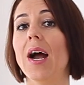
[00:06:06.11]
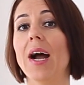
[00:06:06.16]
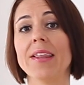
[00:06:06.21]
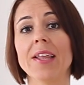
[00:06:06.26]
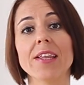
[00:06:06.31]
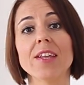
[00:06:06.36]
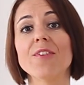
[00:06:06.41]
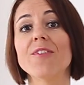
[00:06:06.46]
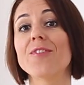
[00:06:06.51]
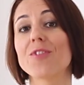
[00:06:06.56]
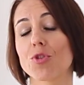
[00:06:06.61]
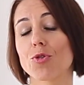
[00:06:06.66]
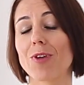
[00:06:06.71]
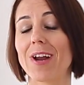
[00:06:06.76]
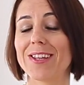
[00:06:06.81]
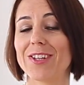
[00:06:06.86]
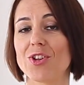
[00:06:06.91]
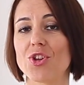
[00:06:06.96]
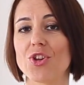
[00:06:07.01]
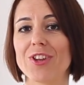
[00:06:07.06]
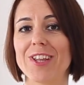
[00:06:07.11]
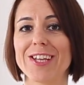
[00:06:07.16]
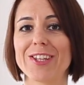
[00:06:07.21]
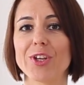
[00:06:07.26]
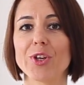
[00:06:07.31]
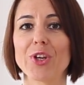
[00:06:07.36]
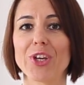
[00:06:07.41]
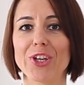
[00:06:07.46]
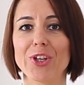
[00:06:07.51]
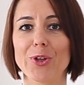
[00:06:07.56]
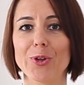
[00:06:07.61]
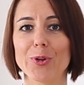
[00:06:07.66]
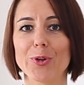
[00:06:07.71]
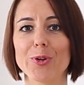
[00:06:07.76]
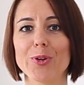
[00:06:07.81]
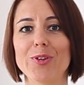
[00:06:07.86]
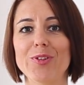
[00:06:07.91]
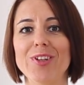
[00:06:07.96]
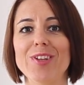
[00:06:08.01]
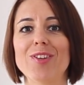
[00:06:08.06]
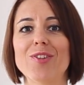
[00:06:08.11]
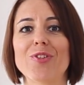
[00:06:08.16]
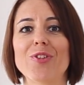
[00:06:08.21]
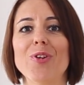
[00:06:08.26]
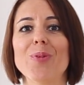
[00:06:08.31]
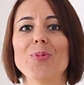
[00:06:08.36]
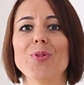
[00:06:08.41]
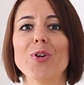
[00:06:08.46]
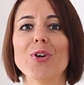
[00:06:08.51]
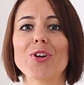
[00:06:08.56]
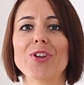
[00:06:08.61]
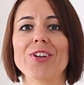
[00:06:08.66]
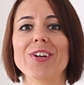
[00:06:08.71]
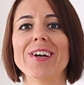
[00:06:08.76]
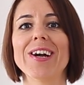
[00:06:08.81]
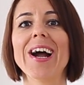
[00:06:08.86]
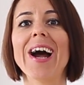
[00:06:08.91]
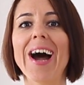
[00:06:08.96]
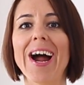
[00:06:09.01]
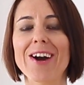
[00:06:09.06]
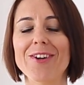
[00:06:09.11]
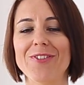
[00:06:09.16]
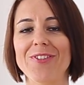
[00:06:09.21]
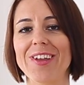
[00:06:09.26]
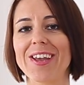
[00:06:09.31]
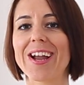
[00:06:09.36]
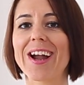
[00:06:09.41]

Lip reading: Another strategy that you can use is from Dr. Harvey